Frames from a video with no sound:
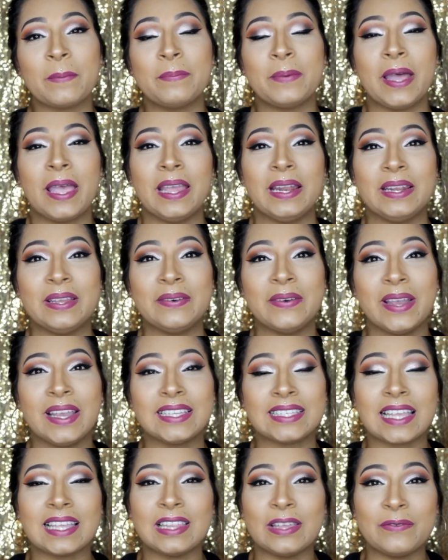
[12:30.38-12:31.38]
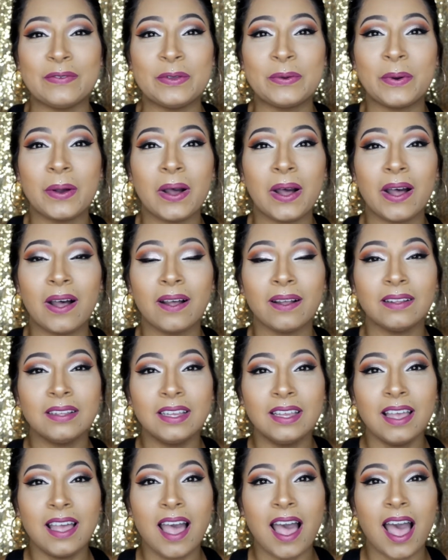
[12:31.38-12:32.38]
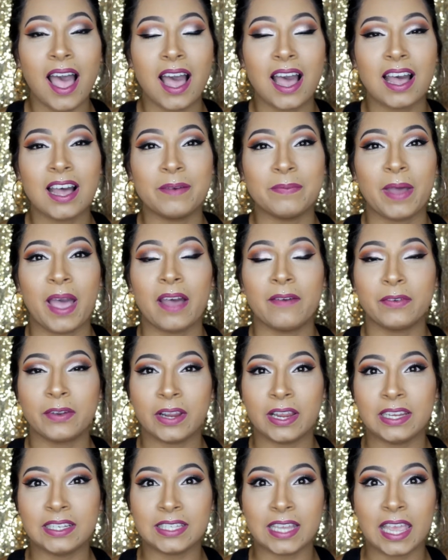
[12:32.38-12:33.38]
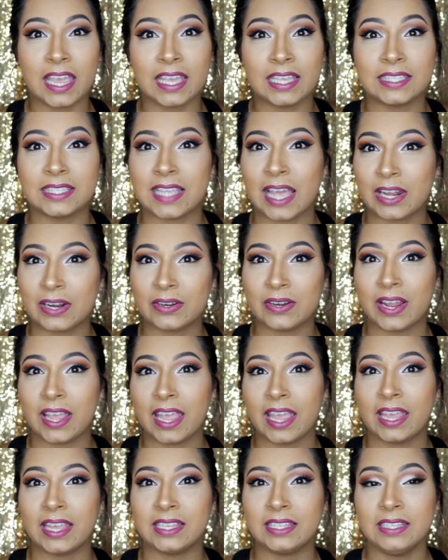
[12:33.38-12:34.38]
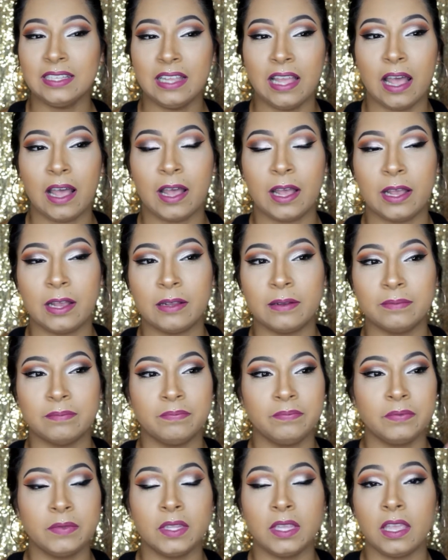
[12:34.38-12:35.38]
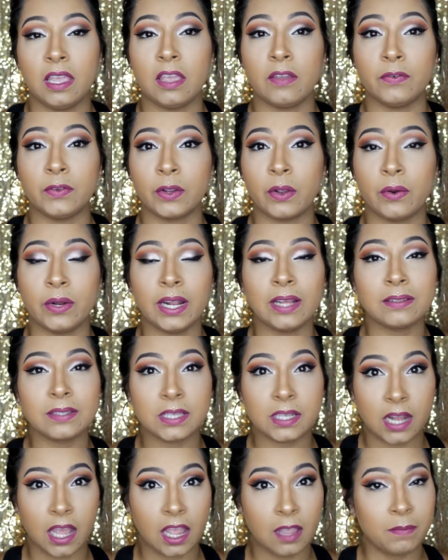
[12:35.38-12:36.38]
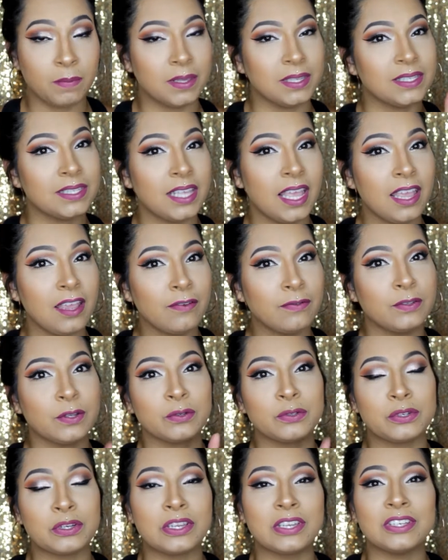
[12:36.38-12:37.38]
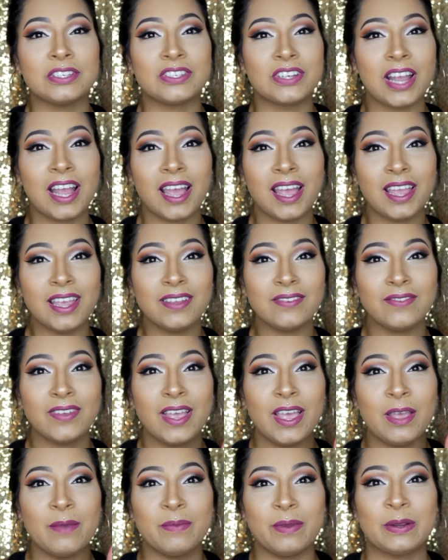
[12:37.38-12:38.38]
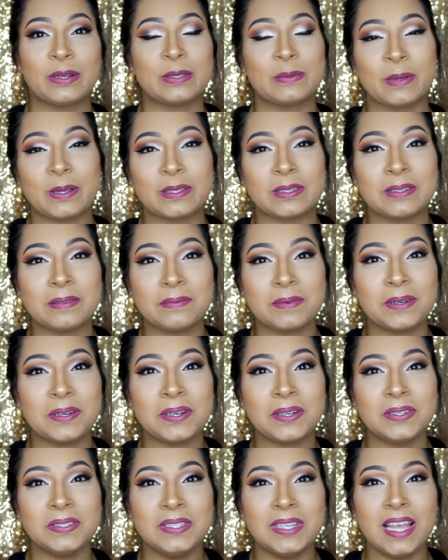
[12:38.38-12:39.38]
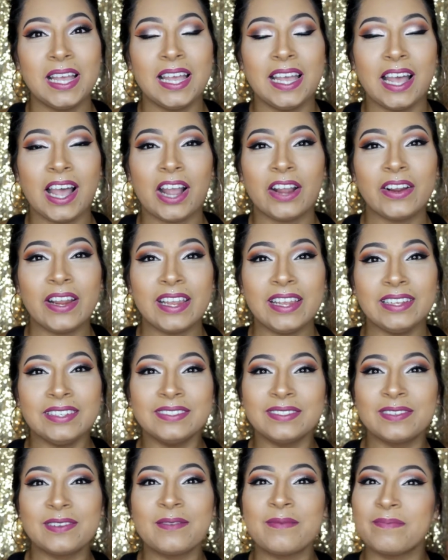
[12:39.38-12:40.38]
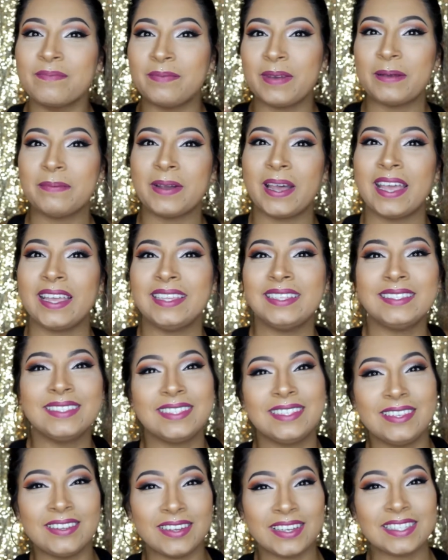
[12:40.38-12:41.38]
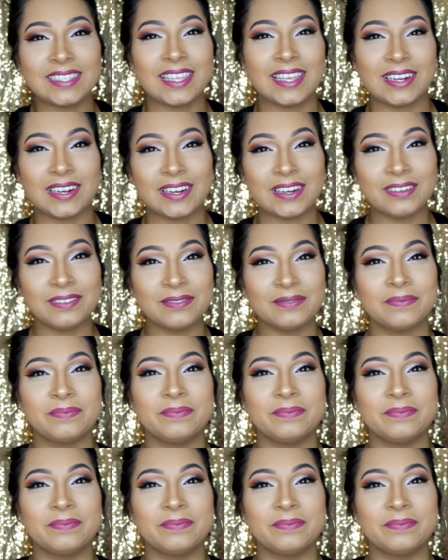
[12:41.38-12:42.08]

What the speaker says: But anyways, I love you all. Have a great day, Saturday. If you're going out tonight, be safe, don't drink and drive, be responsible. All right, bye-bye. See you guys later.